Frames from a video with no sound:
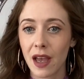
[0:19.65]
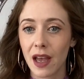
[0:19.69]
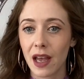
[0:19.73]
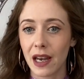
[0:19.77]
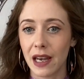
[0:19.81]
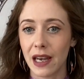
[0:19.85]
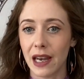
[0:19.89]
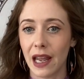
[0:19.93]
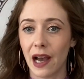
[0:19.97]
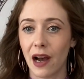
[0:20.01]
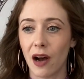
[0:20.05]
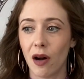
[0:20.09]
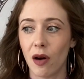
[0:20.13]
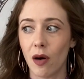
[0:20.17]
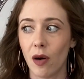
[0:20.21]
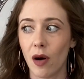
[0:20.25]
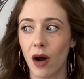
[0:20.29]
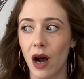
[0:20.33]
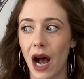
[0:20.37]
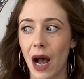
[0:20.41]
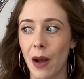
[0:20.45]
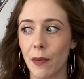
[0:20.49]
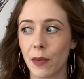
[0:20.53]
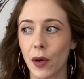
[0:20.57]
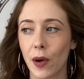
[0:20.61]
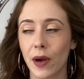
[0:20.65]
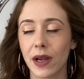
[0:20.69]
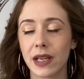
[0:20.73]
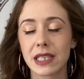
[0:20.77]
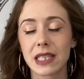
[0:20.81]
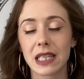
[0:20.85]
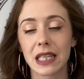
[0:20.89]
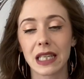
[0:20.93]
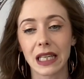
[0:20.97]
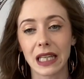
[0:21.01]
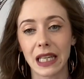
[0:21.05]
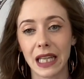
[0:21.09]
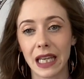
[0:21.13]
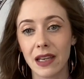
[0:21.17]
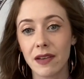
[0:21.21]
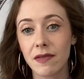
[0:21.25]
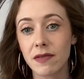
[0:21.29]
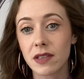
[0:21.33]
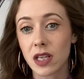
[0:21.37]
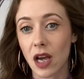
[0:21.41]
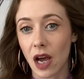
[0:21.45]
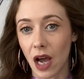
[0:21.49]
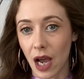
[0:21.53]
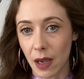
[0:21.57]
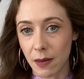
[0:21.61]
Now, I'm going to leave
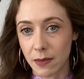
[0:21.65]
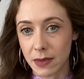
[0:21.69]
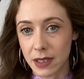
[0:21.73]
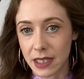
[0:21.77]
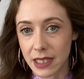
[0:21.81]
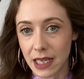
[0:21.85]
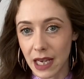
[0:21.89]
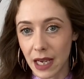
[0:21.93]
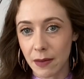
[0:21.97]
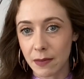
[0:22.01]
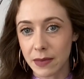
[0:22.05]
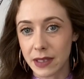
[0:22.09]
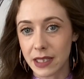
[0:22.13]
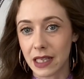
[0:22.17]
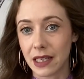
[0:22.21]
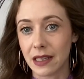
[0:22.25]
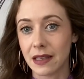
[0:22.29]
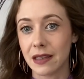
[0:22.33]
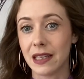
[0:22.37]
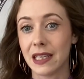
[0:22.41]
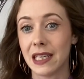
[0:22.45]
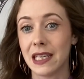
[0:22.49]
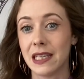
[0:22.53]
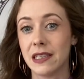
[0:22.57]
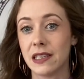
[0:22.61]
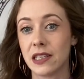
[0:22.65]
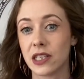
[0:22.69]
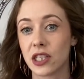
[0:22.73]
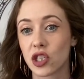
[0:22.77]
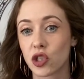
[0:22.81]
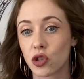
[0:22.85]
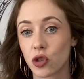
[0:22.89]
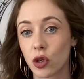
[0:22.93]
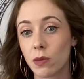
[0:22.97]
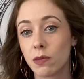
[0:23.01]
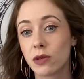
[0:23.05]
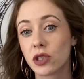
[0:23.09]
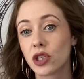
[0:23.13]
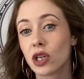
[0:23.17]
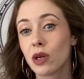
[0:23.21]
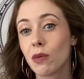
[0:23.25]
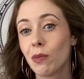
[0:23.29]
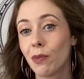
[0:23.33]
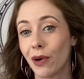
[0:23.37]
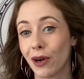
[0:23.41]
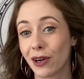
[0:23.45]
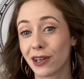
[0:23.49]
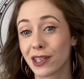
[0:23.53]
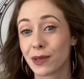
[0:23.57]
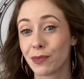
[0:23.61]
timestamps in the description
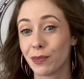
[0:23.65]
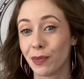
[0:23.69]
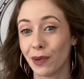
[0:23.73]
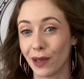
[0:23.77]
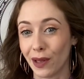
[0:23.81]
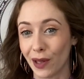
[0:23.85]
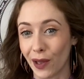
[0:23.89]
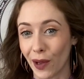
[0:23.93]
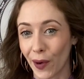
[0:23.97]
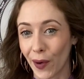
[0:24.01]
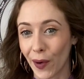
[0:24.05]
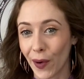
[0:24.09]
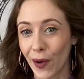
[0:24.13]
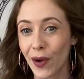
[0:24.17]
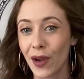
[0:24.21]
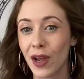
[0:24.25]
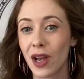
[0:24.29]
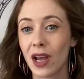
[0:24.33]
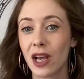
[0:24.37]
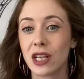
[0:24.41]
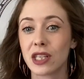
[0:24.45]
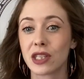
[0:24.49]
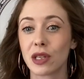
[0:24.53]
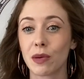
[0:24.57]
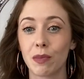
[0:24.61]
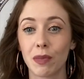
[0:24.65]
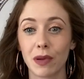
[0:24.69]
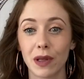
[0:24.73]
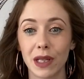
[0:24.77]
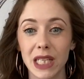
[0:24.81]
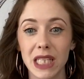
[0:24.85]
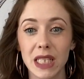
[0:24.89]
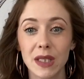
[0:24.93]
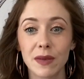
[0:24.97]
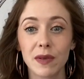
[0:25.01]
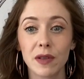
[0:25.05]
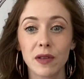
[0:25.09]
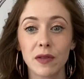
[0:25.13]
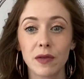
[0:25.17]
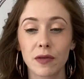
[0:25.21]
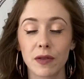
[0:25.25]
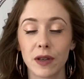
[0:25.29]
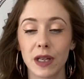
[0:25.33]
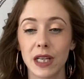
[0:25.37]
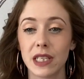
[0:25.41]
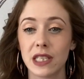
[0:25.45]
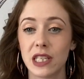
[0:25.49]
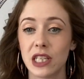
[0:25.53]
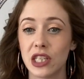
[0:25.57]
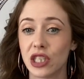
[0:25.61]
box below, so please feel
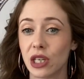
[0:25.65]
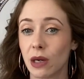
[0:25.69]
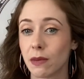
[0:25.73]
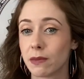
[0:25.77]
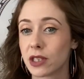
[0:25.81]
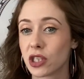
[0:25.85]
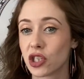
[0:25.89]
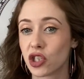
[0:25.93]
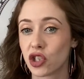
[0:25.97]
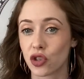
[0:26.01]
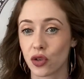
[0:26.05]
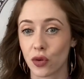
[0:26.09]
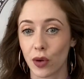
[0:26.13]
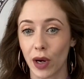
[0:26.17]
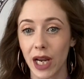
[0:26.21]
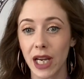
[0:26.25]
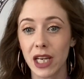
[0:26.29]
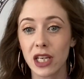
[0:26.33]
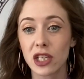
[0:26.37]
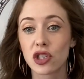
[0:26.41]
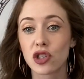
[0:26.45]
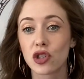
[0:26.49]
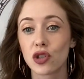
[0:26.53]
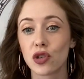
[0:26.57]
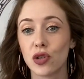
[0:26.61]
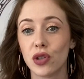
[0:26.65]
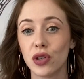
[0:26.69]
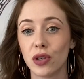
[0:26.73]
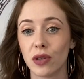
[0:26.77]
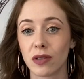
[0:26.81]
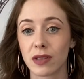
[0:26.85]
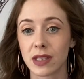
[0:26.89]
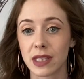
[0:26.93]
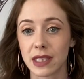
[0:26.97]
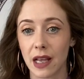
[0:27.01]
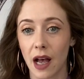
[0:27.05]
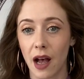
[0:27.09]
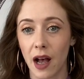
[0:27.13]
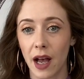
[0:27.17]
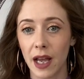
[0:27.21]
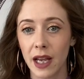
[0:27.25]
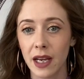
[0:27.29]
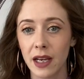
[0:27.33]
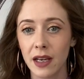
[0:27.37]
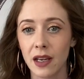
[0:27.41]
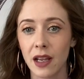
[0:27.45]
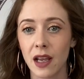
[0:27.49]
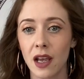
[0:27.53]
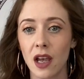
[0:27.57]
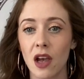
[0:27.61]
free to jump straight to your
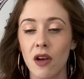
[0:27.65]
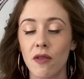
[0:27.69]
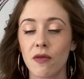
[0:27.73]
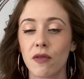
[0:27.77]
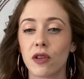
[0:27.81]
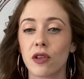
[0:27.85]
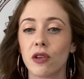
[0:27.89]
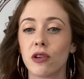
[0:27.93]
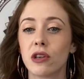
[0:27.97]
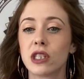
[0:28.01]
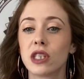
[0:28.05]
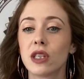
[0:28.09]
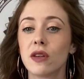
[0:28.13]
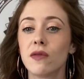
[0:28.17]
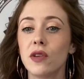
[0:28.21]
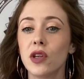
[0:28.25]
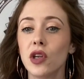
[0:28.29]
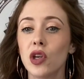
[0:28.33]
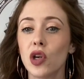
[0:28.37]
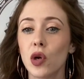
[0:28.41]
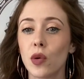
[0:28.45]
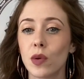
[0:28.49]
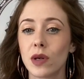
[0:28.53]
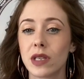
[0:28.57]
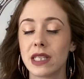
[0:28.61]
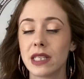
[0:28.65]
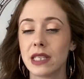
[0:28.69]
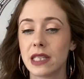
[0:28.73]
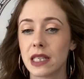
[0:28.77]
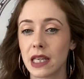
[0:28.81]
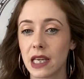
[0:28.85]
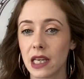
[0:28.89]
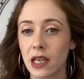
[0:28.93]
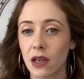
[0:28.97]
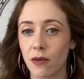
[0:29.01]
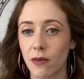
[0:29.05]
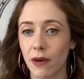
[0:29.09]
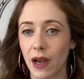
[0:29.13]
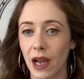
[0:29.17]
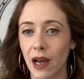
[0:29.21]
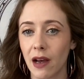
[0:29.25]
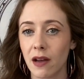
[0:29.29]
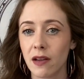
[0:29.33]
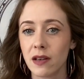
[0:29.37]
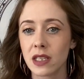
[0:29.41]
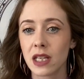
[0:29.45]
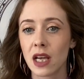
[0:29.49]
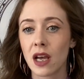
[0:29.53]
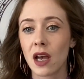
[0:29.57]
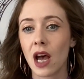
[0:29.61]
sign. For those of you who are sticking
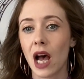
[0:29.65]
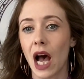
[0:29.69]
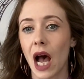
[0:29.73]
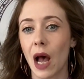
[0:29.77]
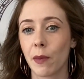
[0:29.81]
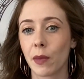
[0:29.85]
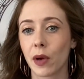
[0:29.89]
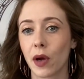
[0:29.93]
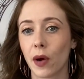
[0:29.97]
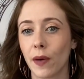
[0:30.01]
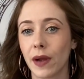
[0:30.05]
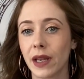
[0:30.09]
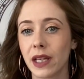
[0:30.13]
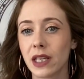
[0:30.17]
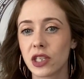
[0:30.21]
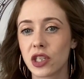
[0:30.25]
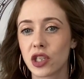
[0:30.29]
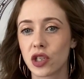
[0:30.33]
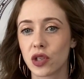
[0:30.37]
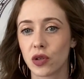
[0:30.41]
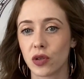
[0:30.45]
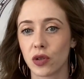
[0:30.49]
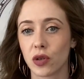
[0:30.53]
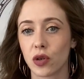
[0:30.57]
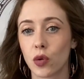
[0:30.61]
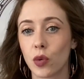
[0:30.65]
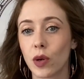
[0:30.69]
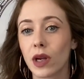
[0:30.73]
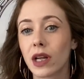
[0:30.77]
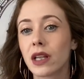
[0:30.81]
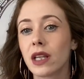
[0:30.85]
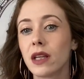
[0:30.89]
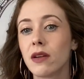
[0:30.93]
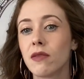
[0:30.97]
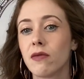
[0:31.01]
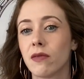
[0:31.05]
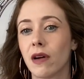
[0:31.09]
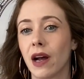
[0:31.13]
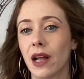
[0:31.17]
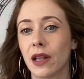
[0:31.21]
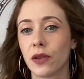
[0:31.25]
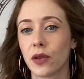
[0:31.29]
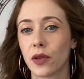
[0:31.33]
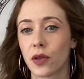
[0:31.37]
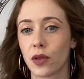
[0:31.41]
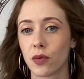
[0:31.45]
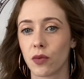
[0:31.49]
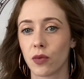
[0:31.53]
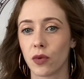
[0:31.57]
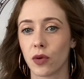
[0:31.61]
around, I'm going to quickly run
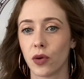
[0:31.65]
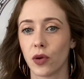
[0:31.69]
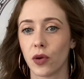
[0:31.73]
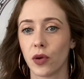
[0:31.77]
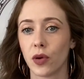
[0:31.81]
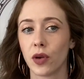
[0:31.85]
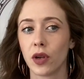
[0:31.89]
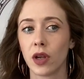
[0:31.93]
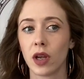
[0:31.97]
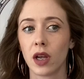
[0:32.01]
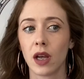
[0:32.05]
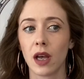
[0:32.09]
through